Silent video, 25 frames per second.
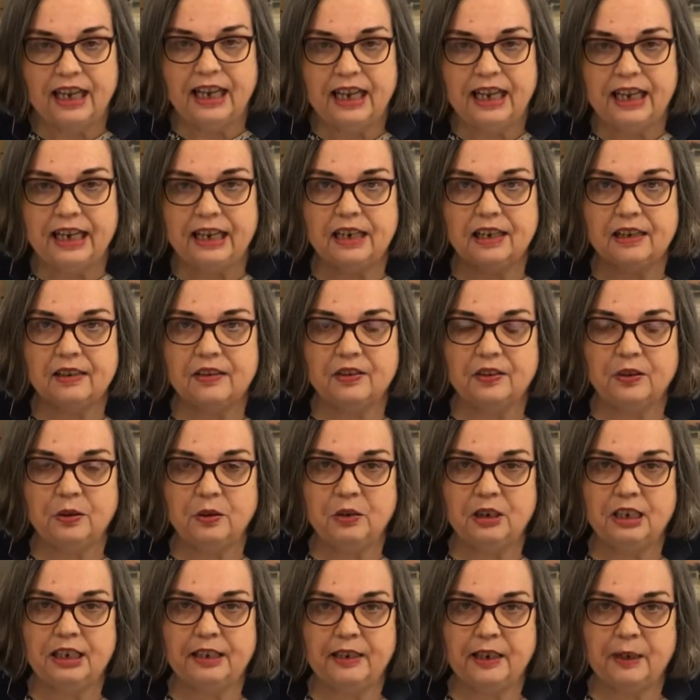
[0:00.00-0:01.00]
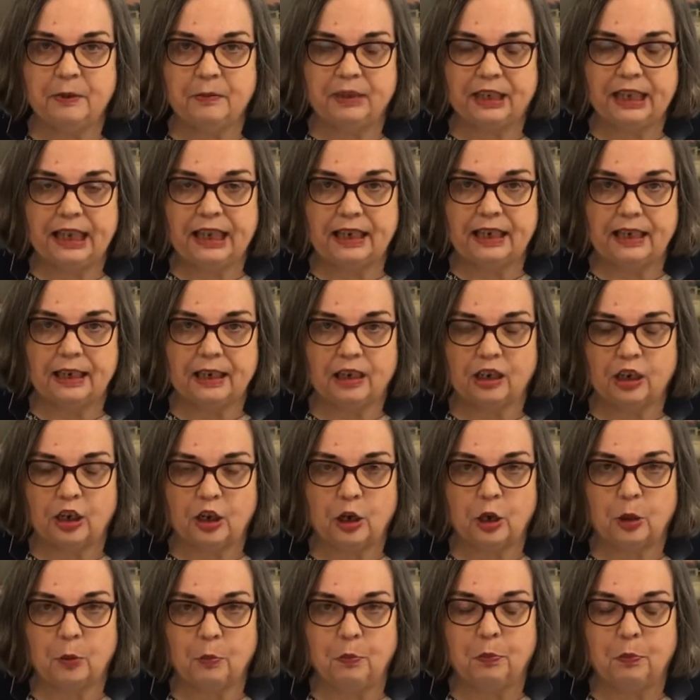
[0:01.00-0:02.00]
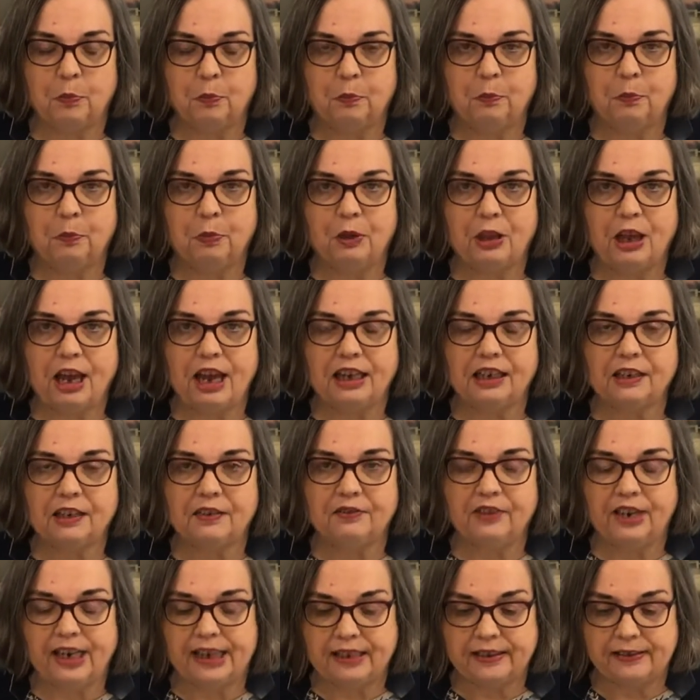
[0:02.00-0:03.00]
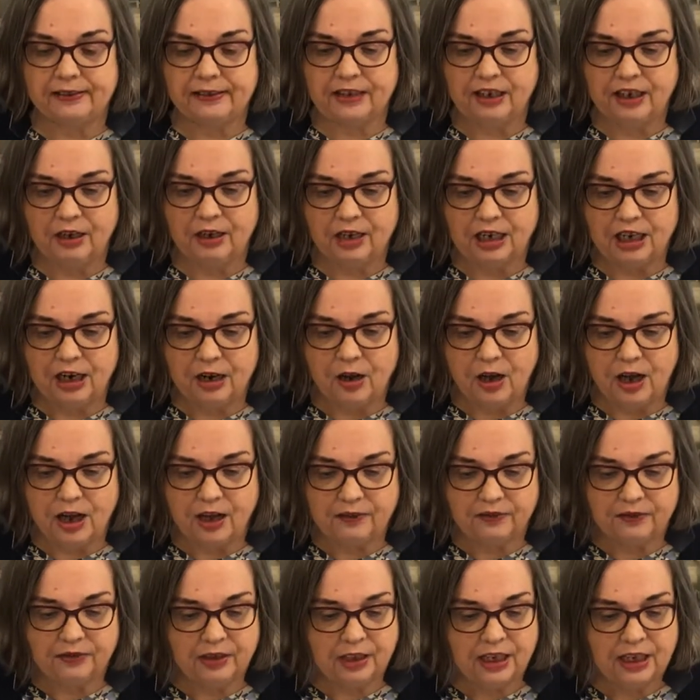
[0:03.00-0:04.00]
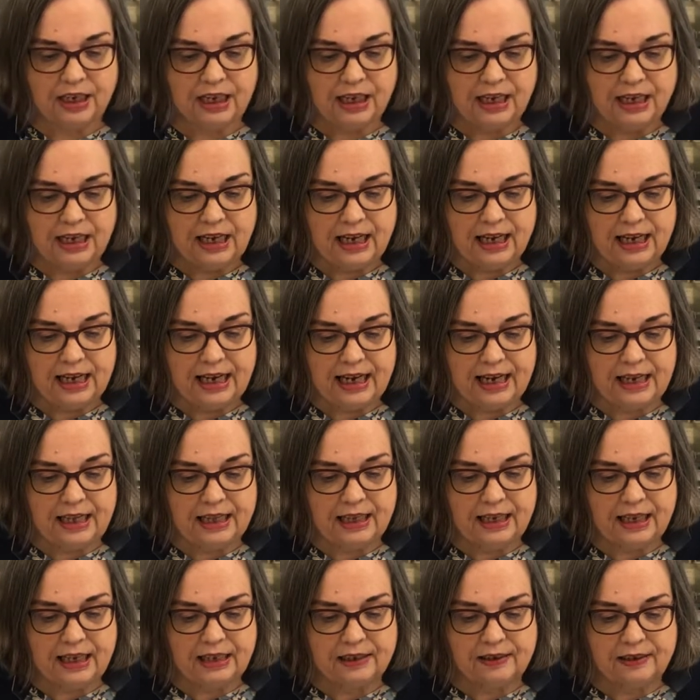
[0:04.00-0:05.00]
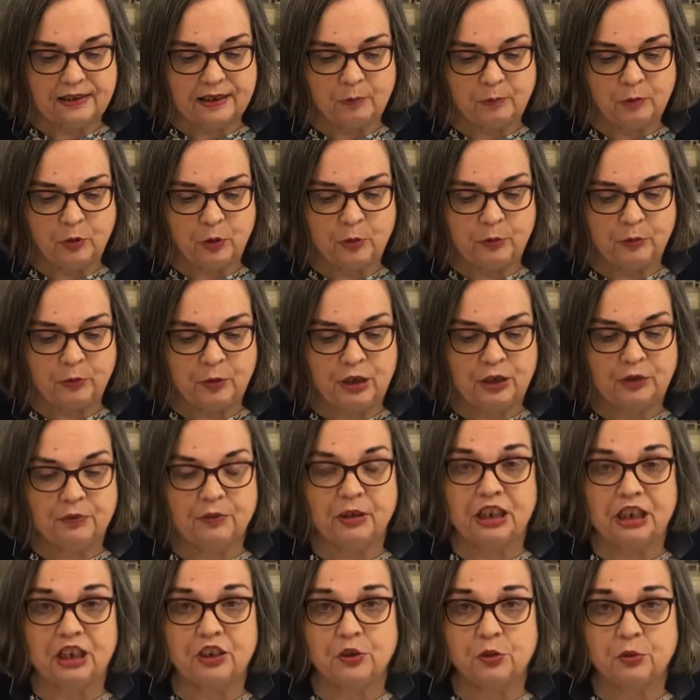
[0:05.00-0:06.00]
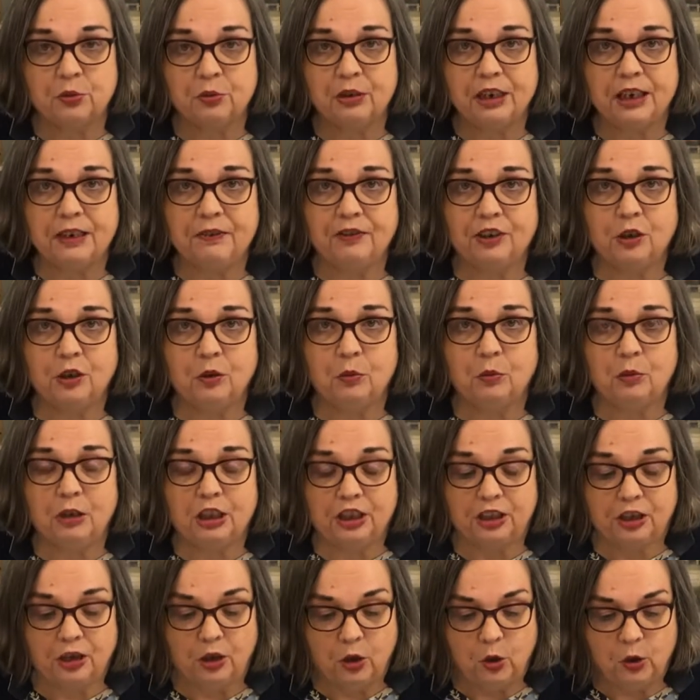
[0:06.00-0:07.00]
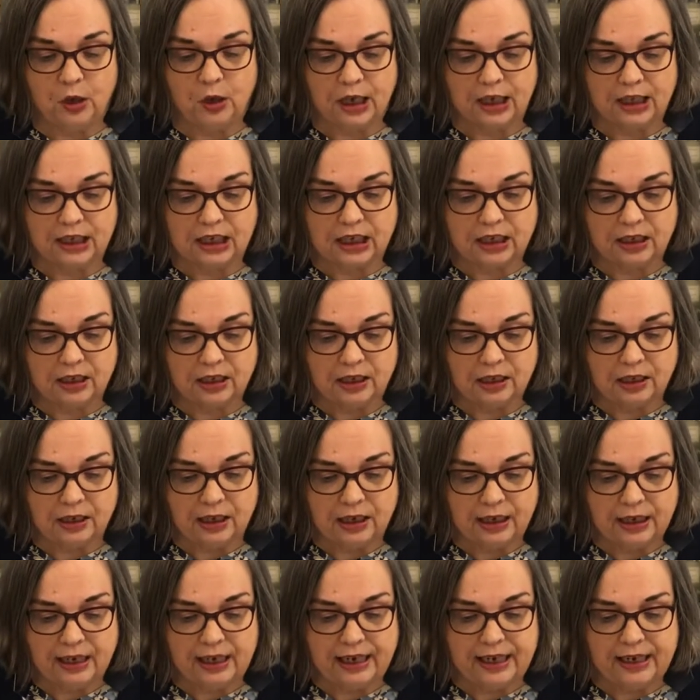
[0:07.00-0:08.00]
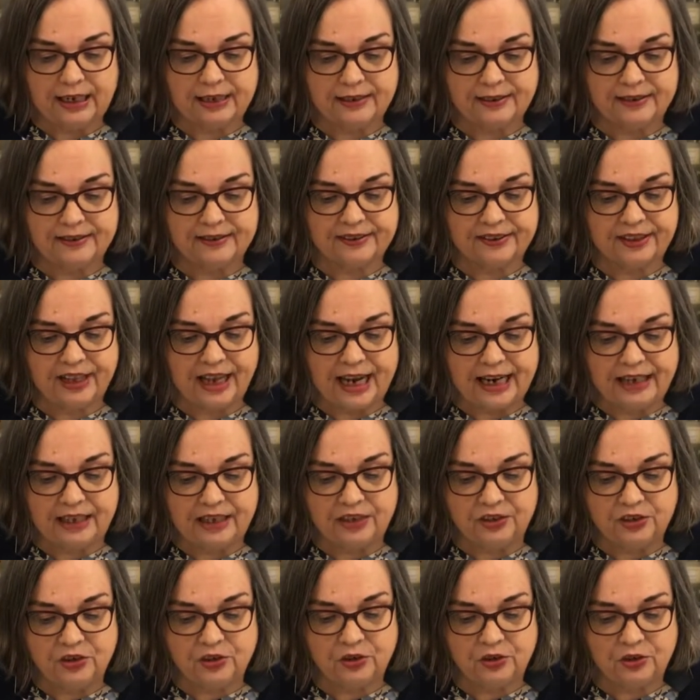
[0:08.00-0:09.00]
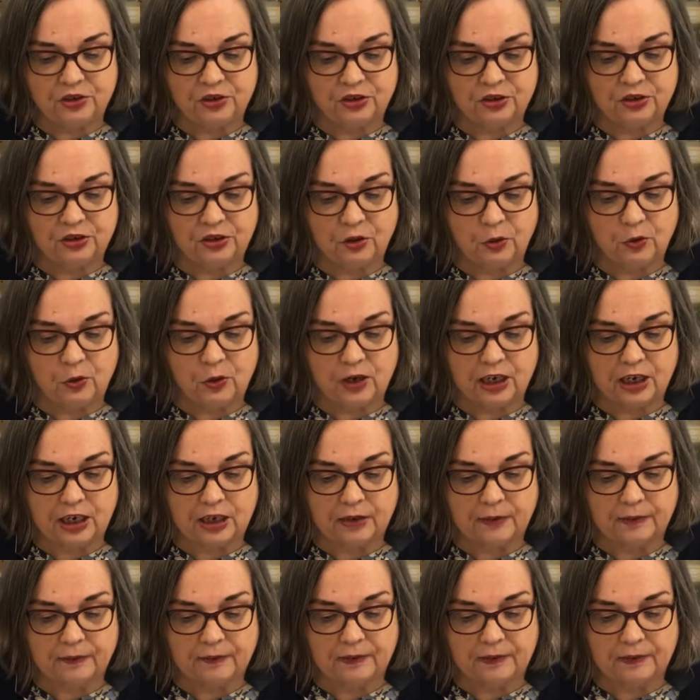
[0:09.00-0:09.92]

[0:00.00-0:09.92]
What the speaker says: And as soon as they would get a block of ice cut off, and then someone would retrieve it with a hook and slide it to shore,